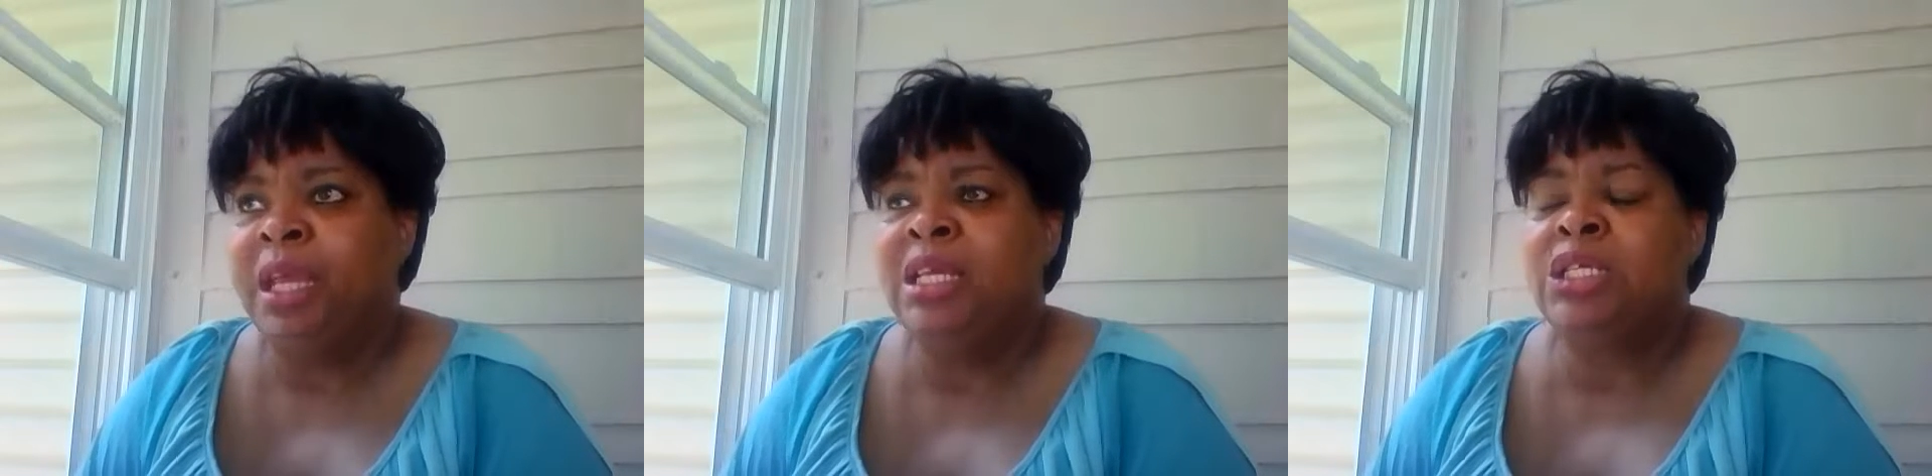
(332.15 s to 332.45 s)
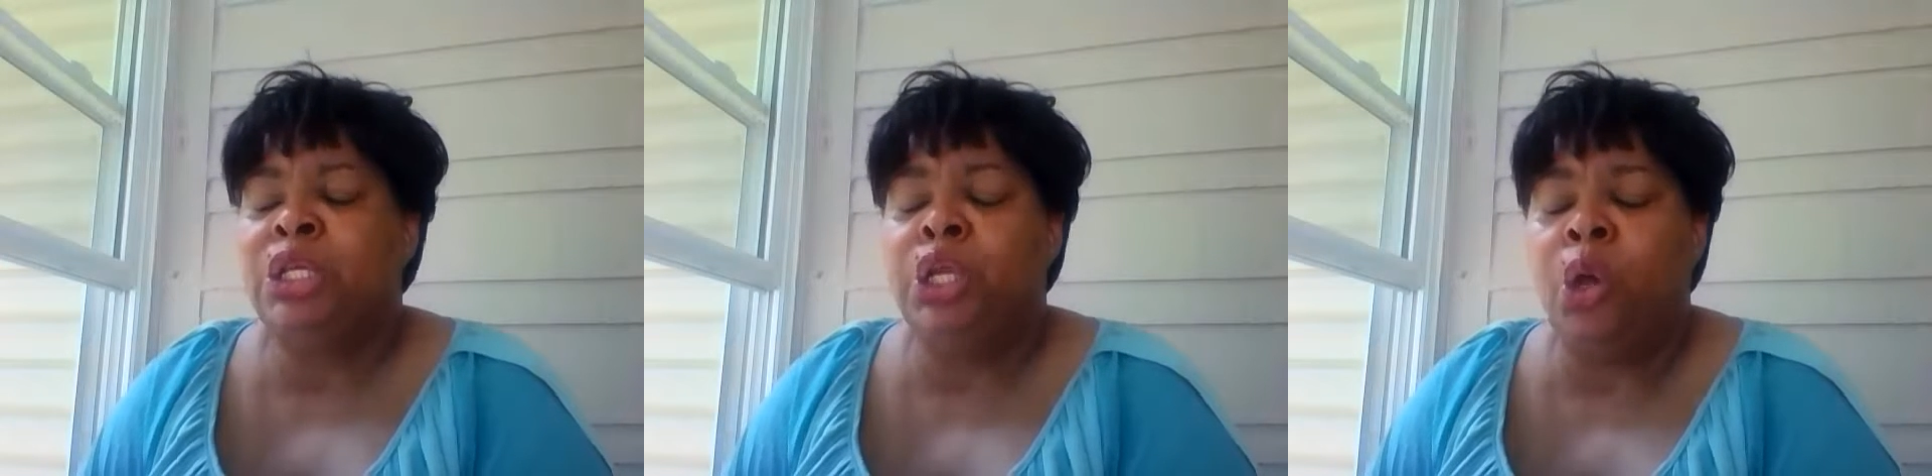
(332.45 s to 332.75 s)
It
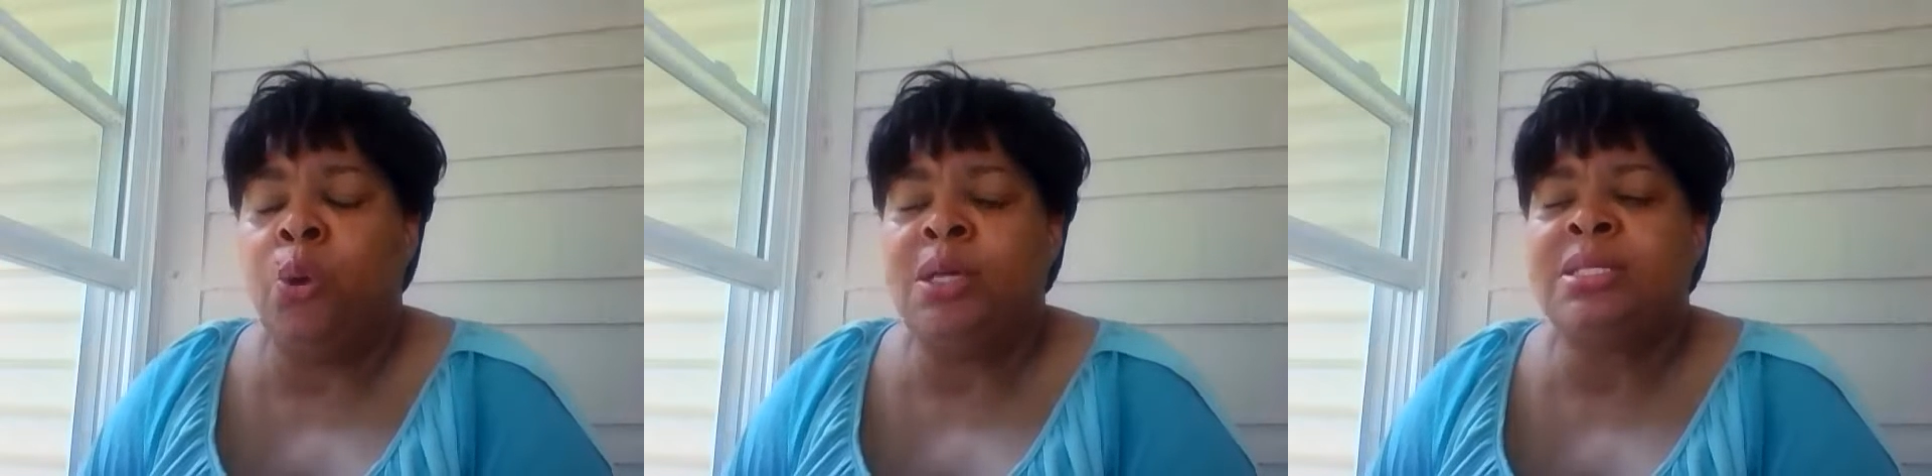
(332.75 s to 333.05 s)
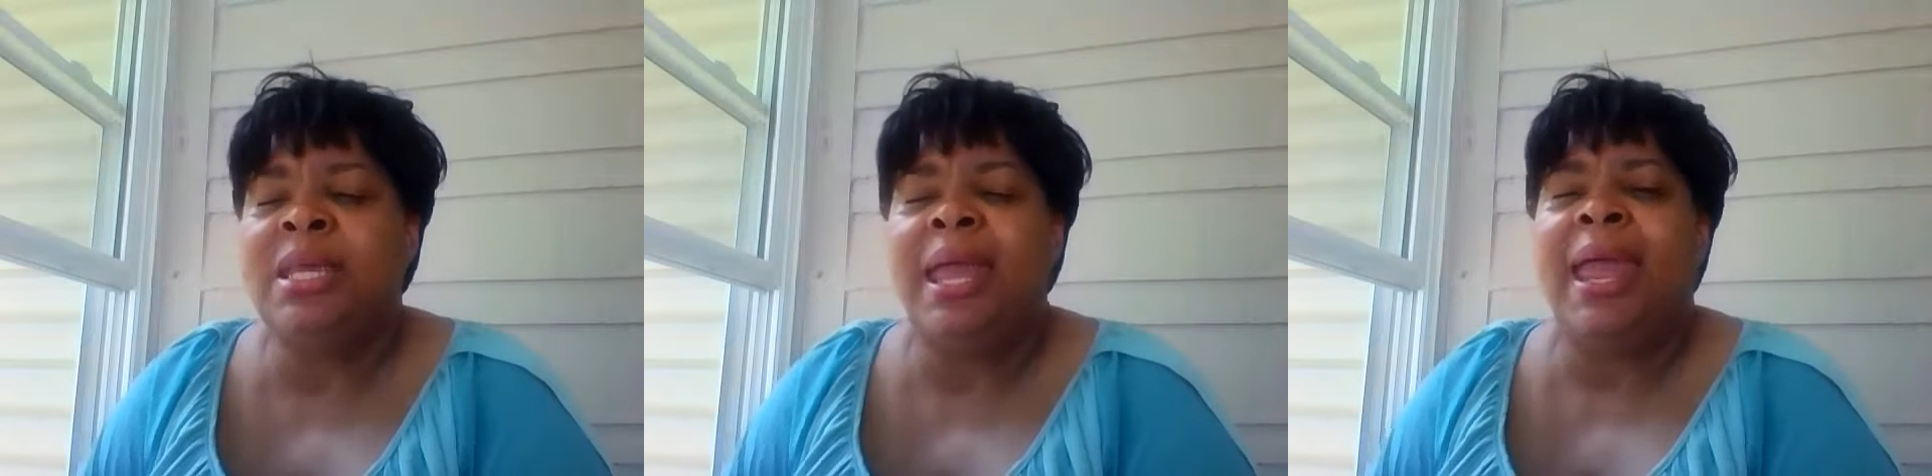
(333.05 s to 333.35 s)
is the
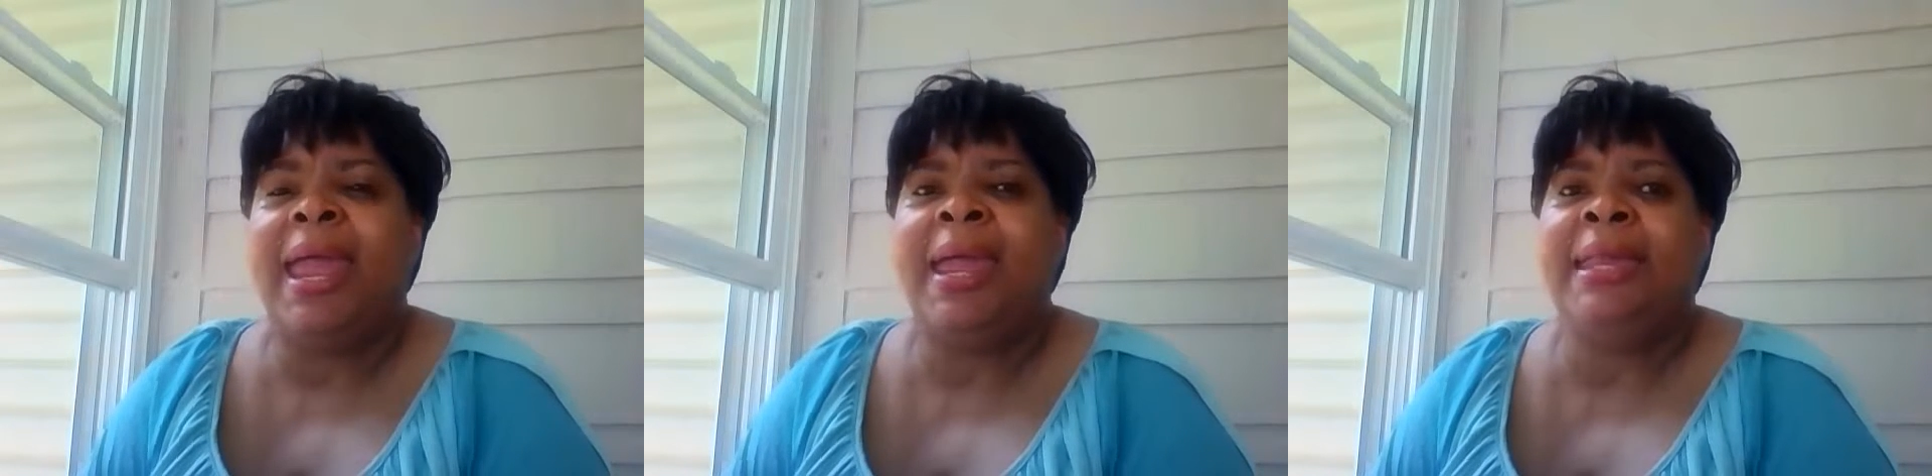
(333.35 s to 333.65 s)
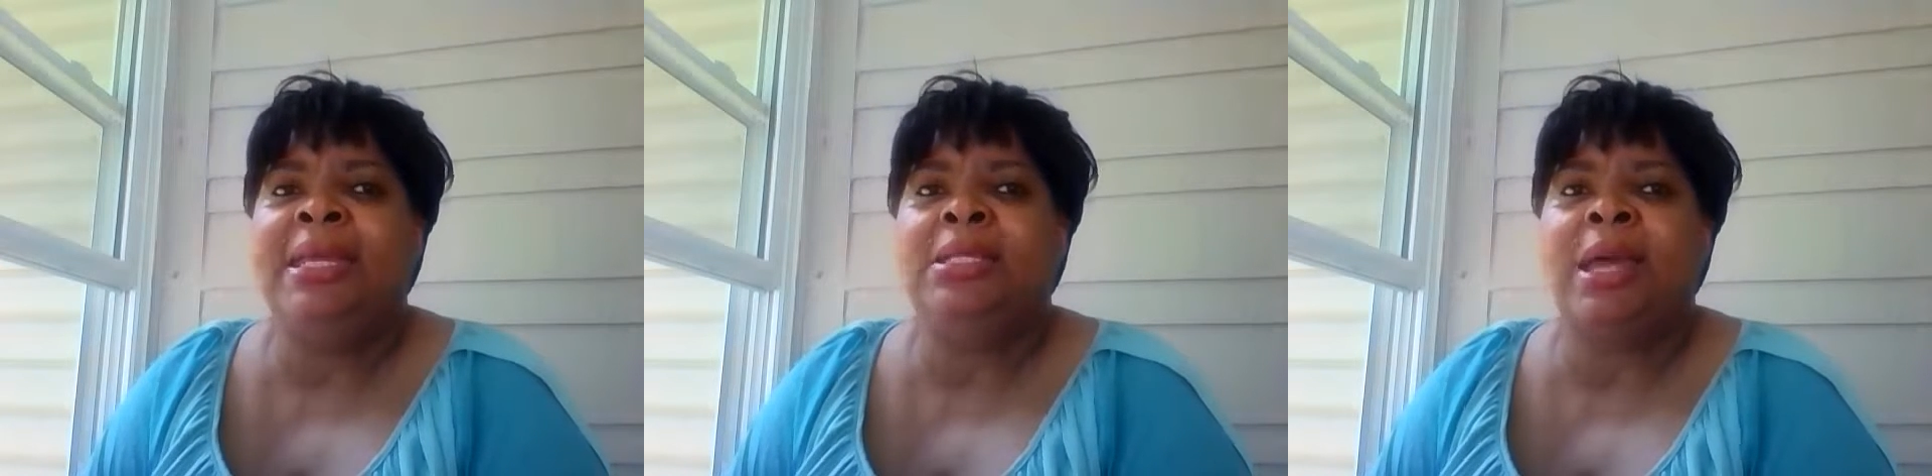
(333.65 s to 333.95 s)
lowest,
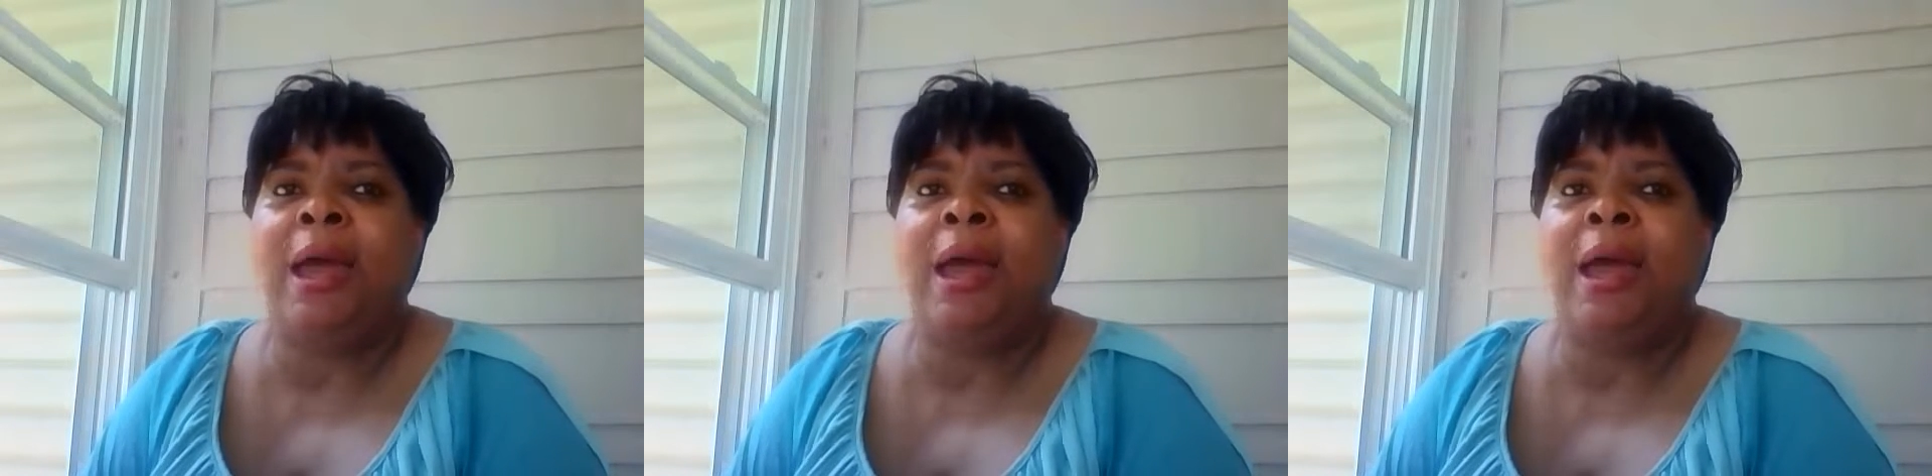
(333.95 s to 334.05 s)
and it